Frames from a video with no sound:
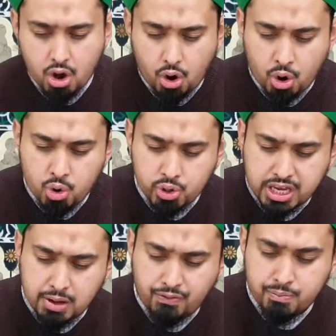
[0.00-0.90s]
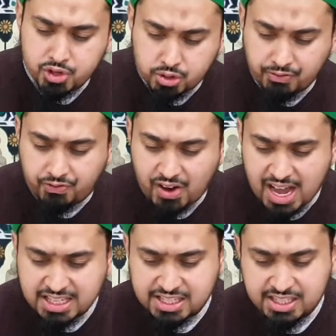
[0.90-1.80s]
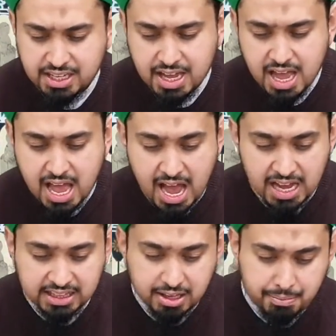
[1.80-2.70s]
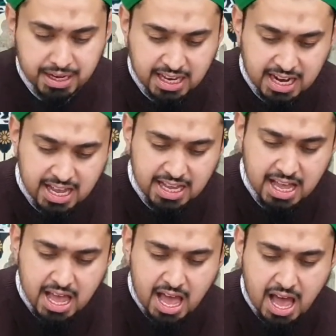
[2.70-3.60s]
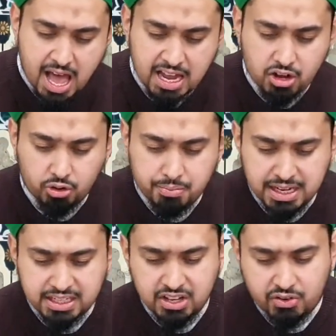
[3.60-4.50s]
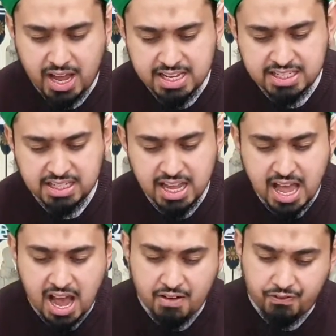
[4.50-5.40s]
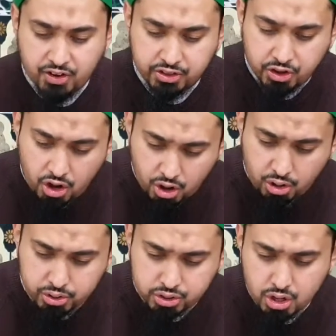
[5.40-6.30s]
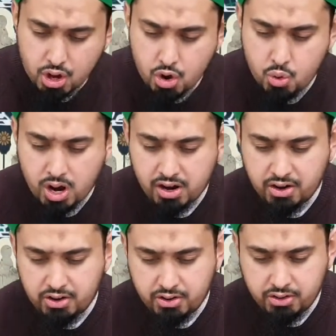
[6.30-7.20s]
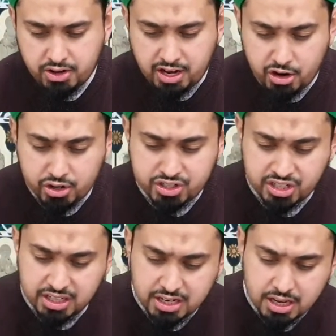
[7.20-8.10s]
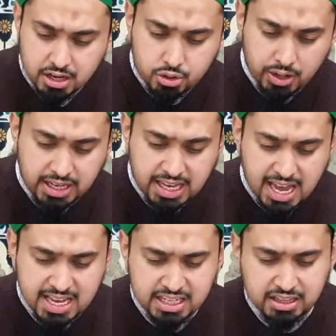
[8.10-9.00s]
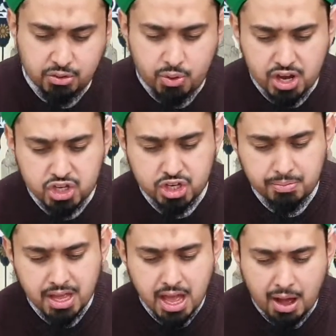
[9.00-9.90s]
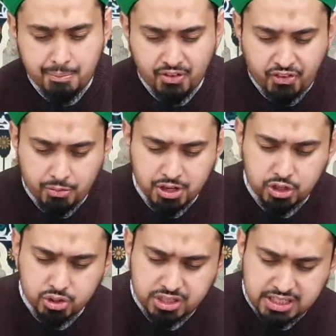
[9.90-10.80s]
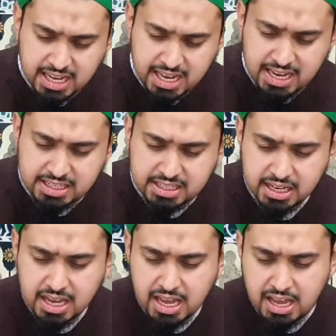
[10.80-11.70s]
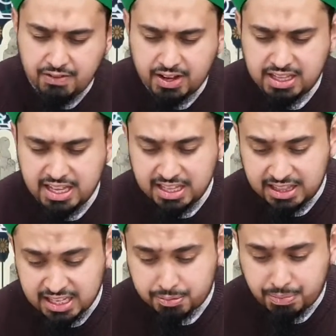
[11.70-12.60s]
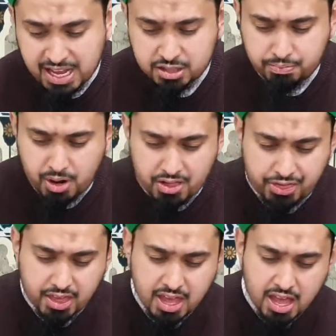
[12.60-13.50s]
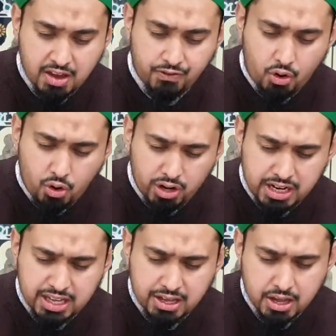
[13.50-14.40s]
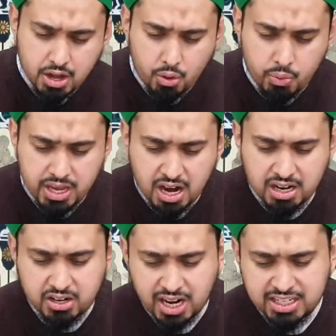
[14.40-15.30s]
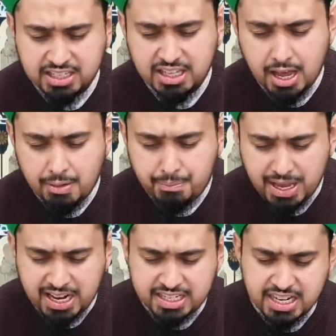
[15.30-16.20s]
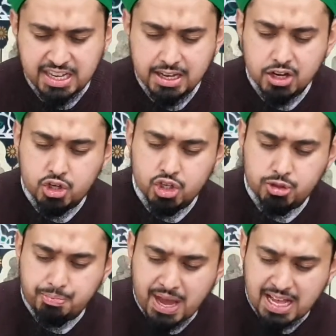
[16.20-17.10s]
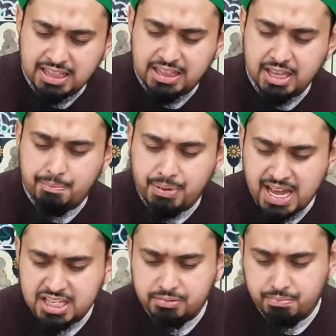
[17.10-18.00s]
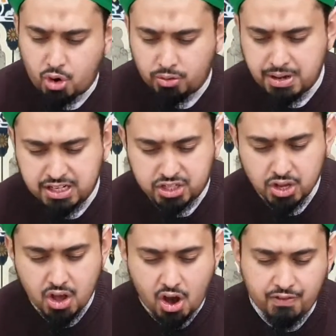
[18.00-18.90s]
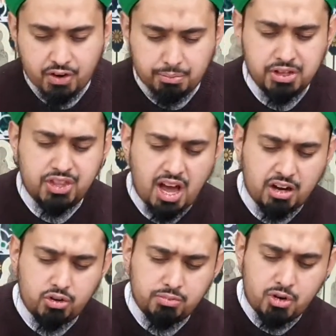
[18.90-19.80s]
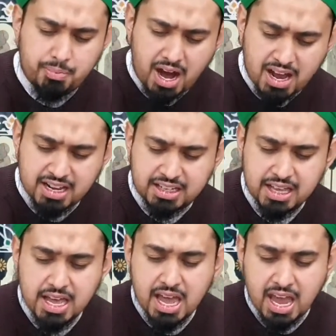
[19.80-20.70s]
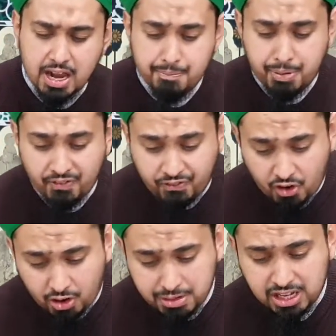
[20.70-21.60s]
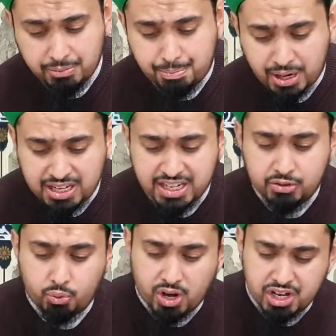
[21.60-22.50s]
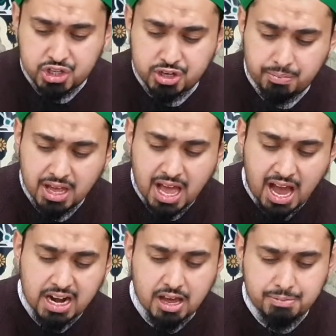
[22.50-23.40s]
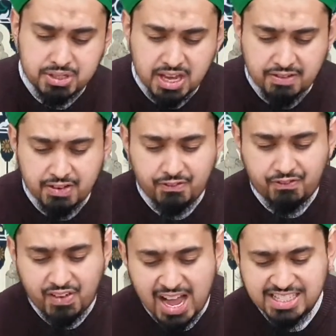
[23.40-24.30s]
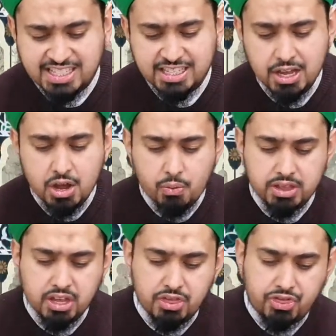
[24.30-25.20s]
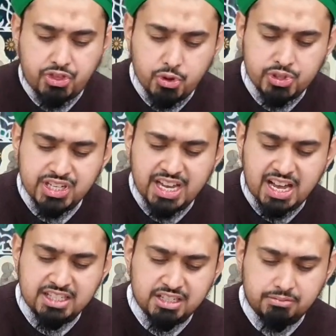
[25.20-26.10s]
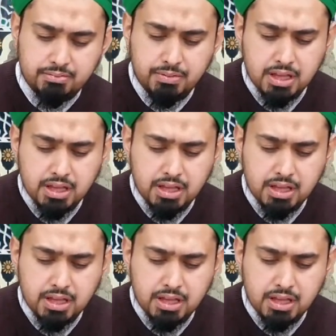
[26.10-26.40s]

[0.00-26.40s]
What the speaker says: or who keep some fasts at the beginning and omit the rest, and for those who are reluctant to engage in the worship and performing good deeds even in this blessed month, if only we are granted the ability to spend the blessed moments of Ramadan al-Mubarak in performing abundant worship and observing fasts with enthusiasm.